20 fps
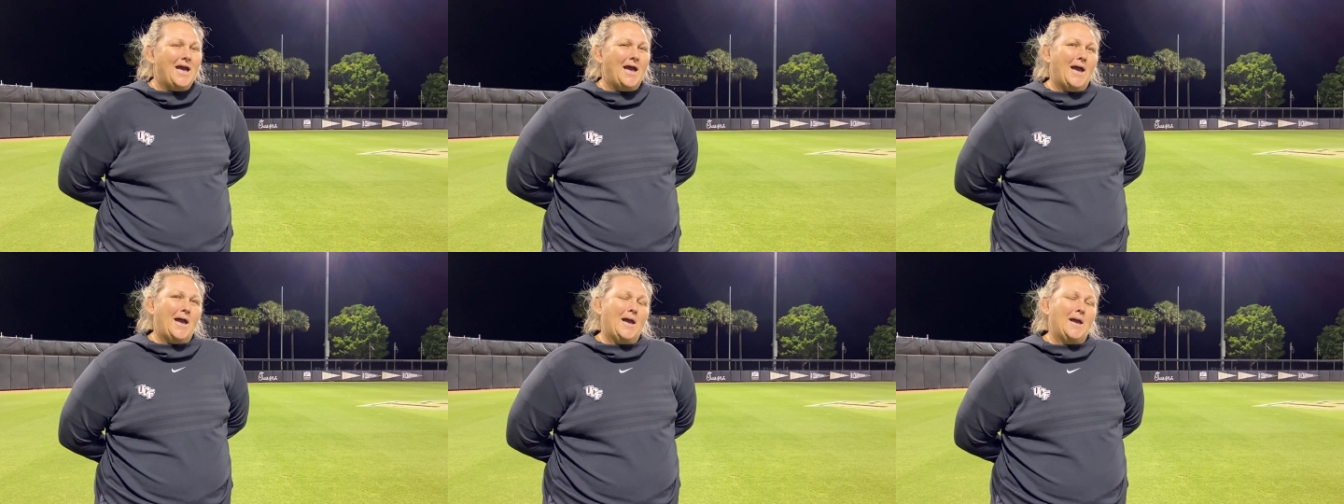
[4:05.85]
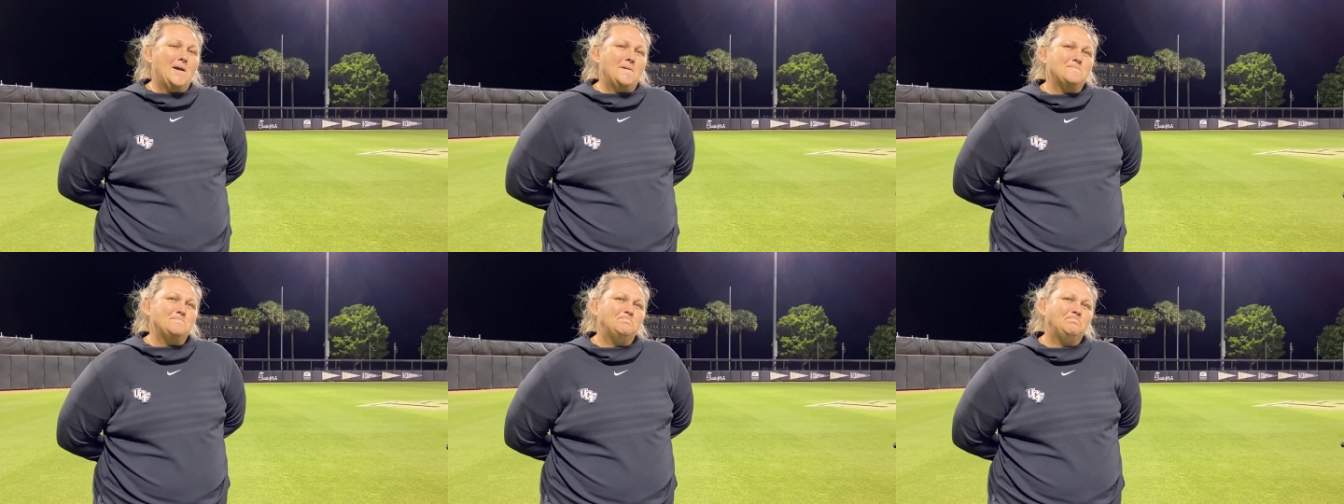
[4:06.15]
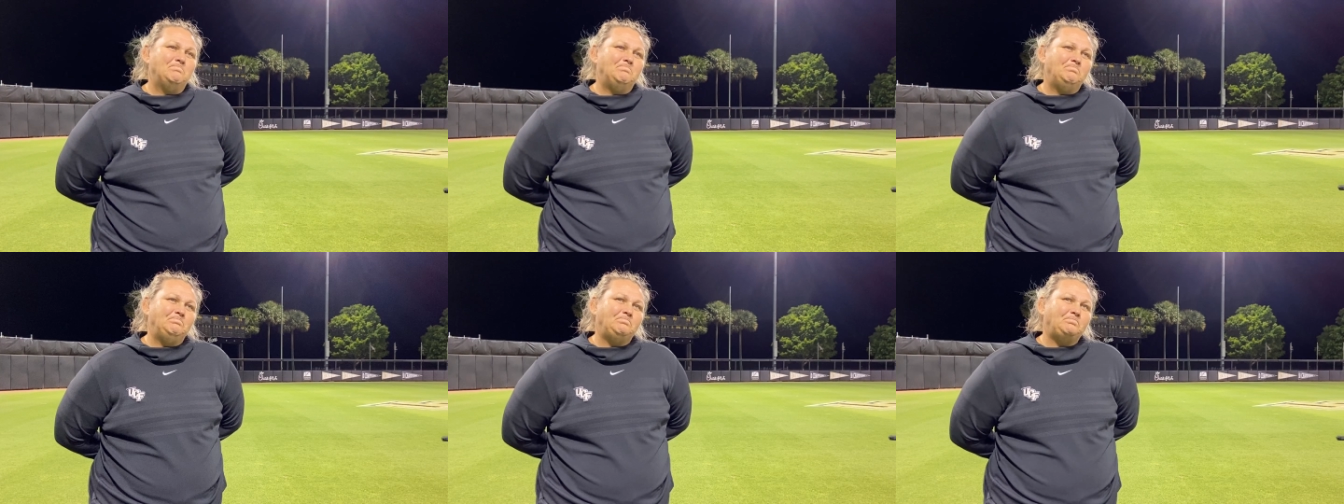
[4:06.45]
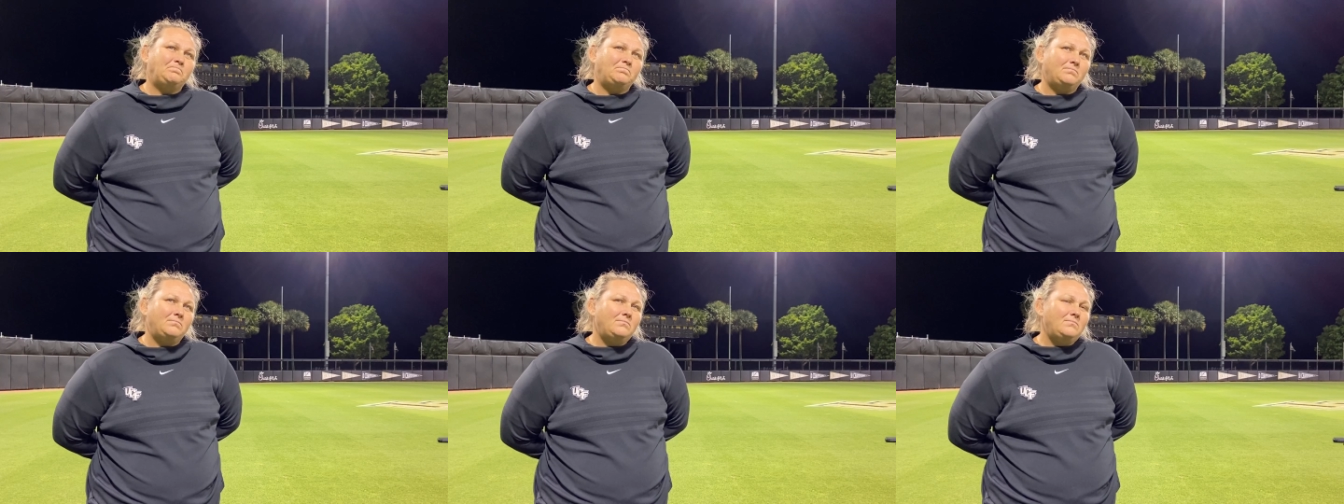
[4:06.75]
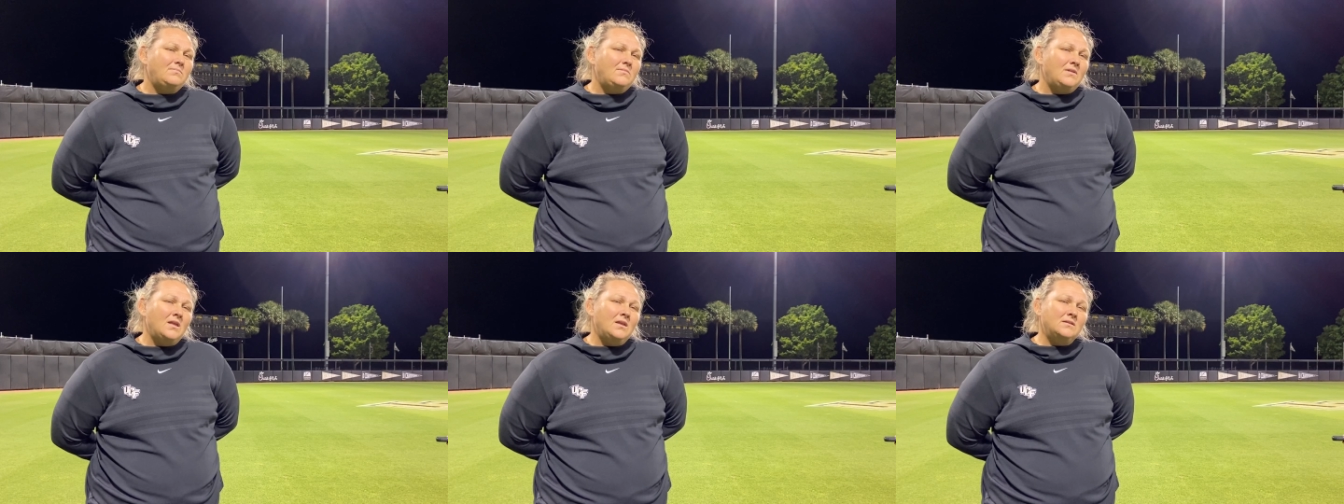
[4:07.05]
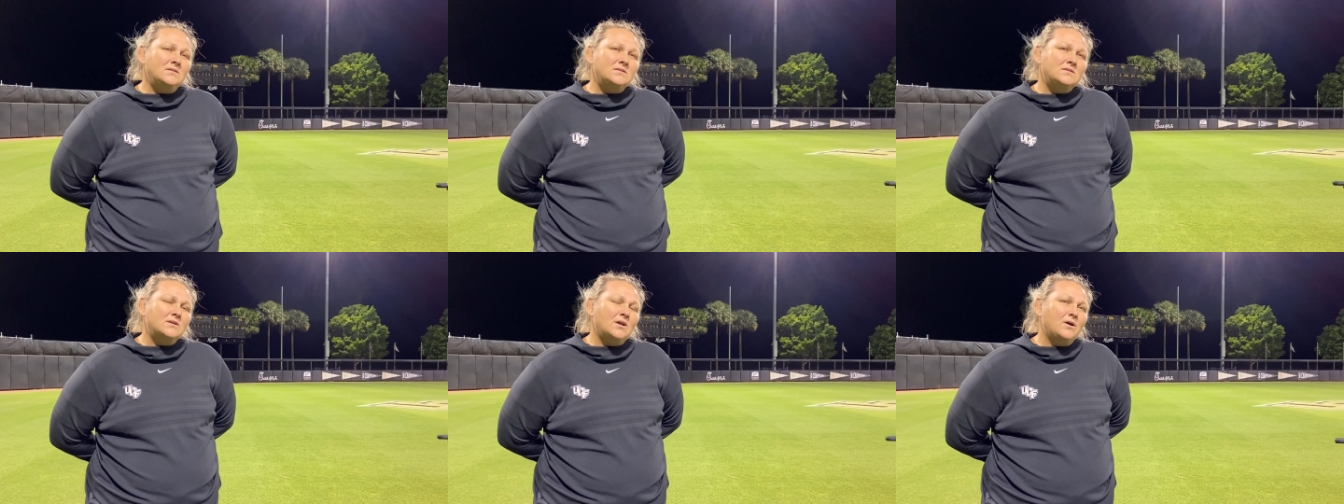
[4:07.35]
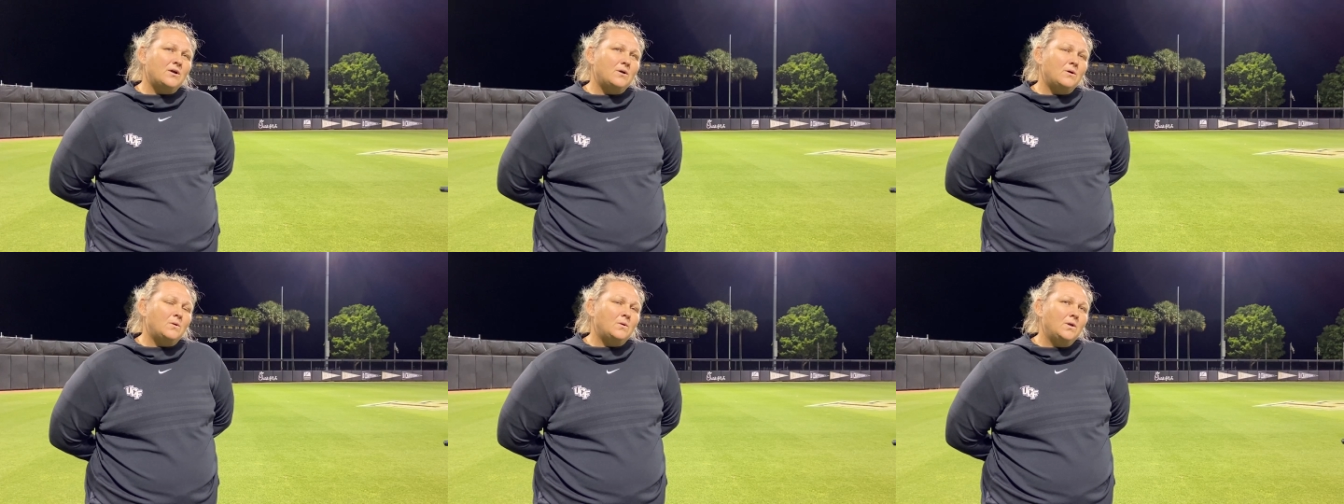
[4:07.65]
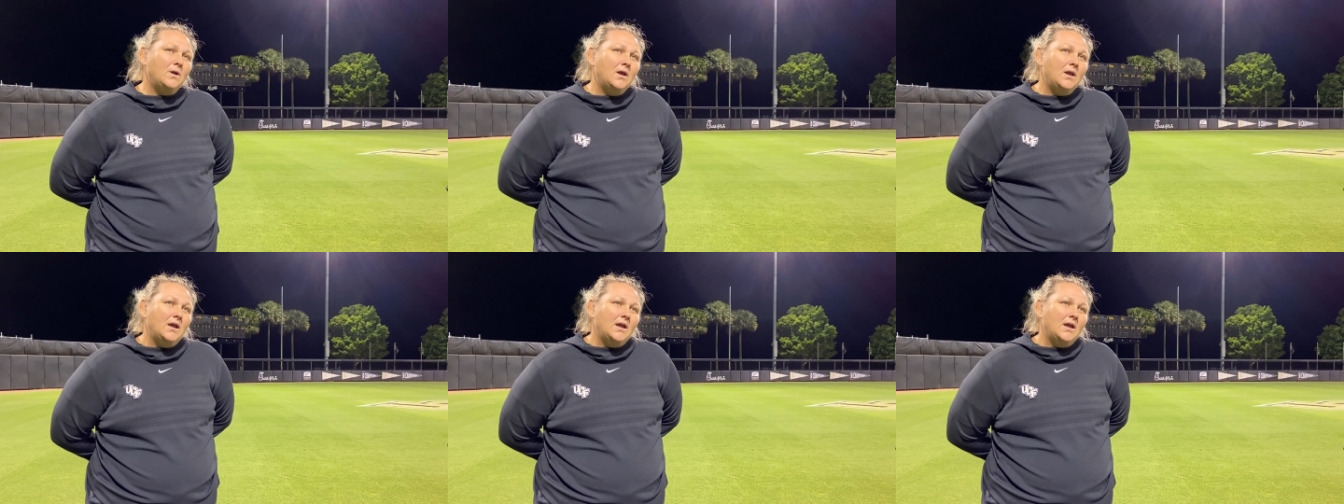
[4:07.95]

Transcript: Um, and so